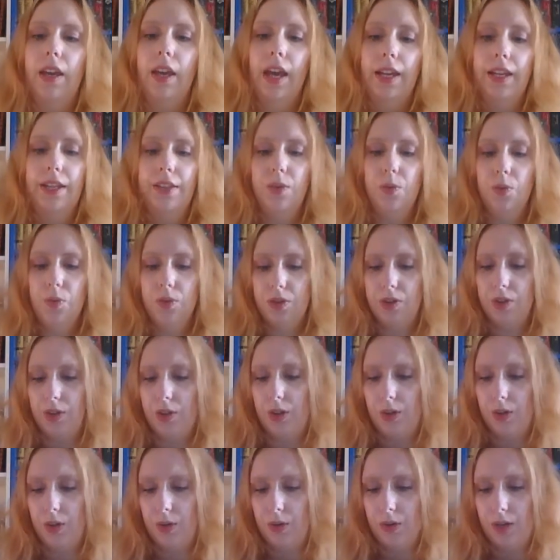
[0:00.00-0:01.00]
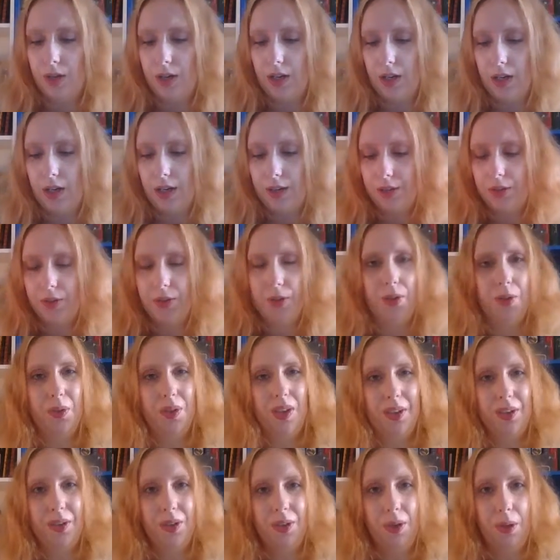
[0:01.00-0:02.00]
And it's also, I don't know
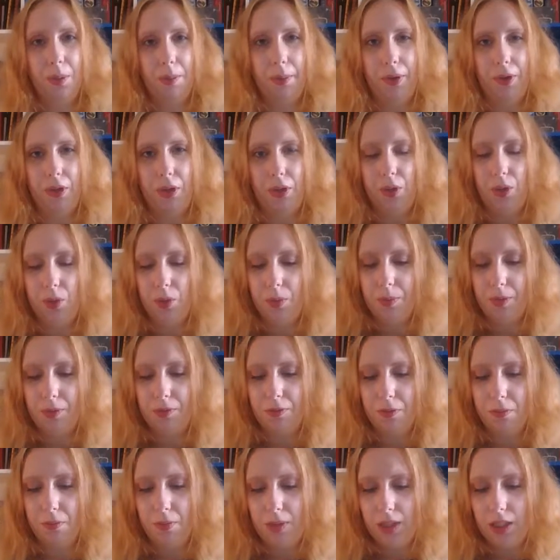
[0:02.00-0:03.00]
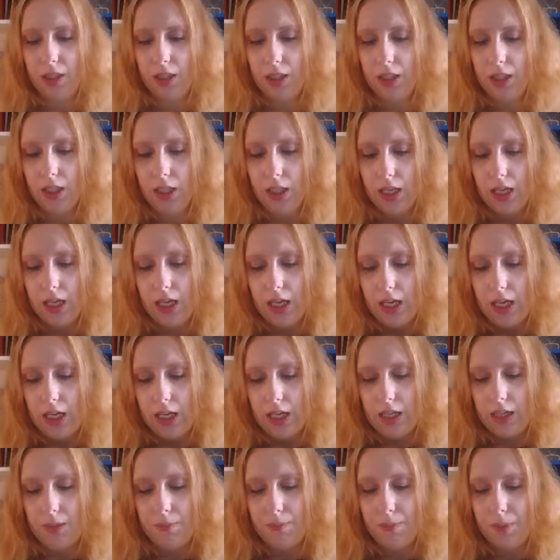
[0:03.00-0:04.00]
about you, but for me,
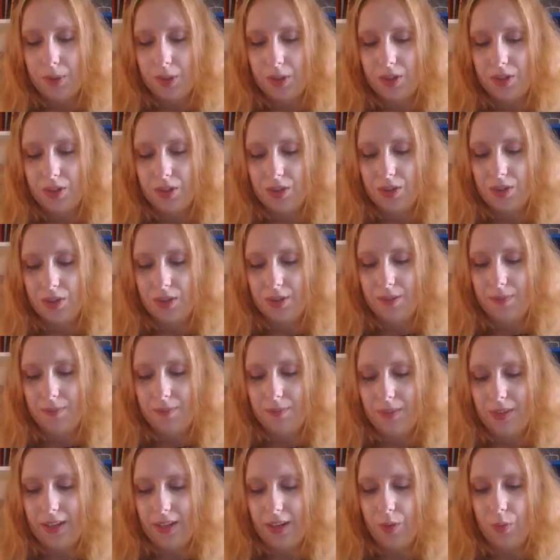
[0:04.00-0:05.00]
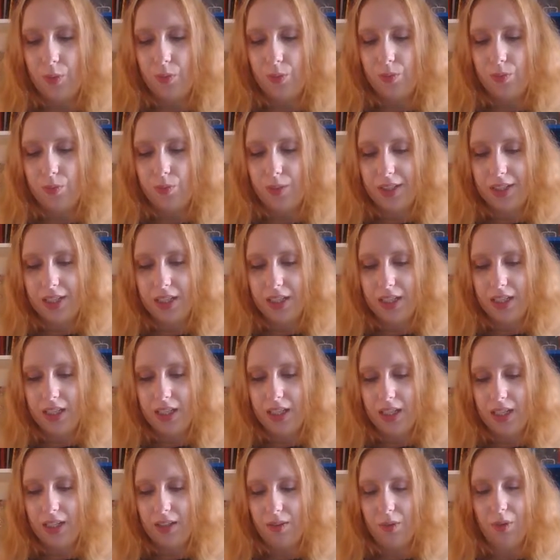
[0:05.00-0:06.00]
books that are
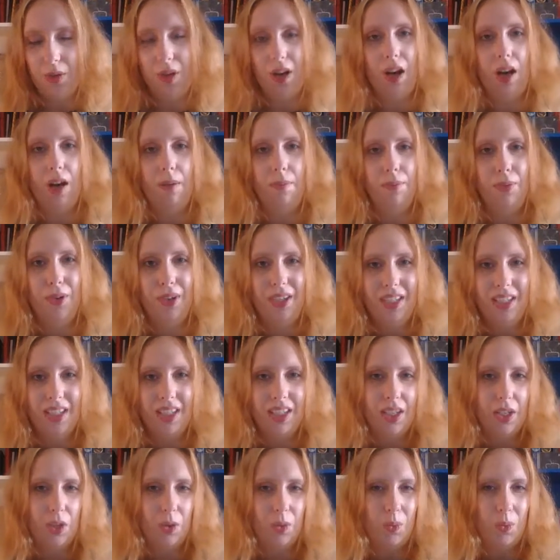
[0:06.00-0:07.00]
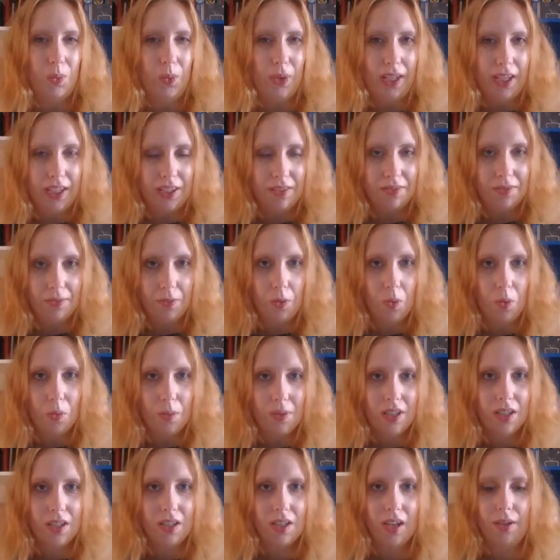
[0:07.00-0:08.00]
written or are printed in a weird
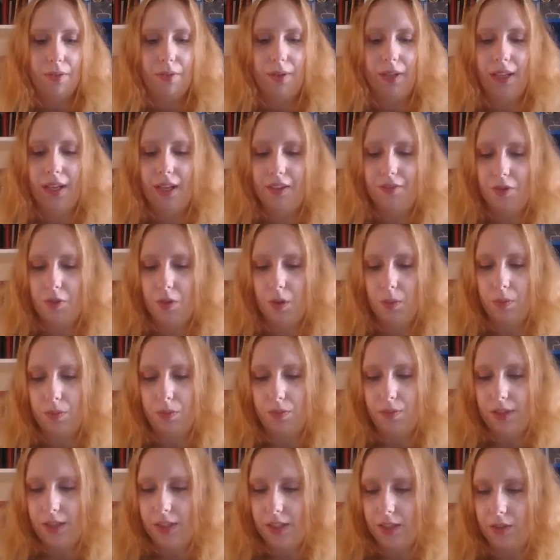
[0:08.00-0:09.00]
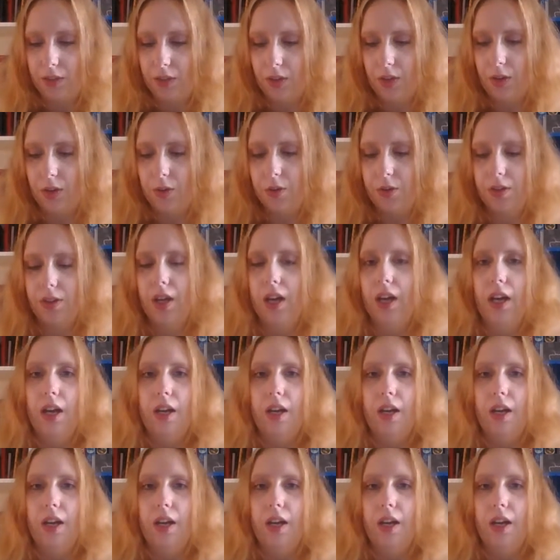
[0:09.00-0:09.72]
format, I really have trouble reading those.